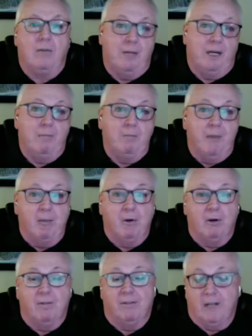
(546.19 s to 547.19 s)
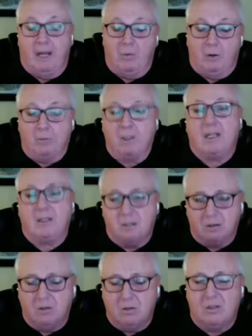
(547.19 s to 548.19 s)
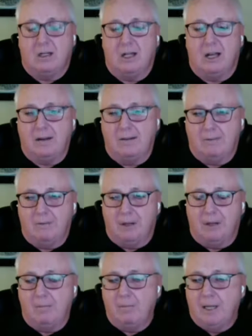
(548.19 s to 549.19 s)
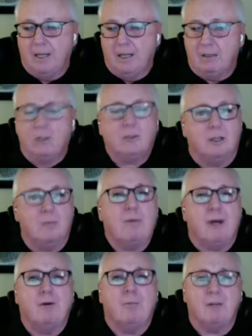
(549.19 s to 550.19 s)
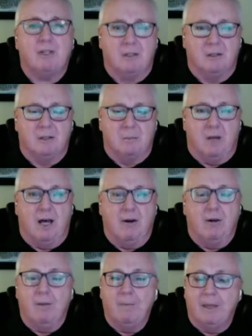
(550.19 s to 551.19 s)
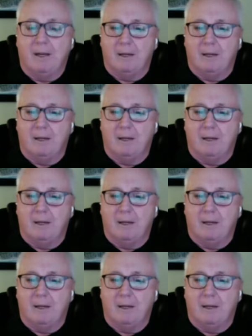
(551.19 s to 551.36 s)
I've been a member of a network, but then Susan and I looked at a better business model.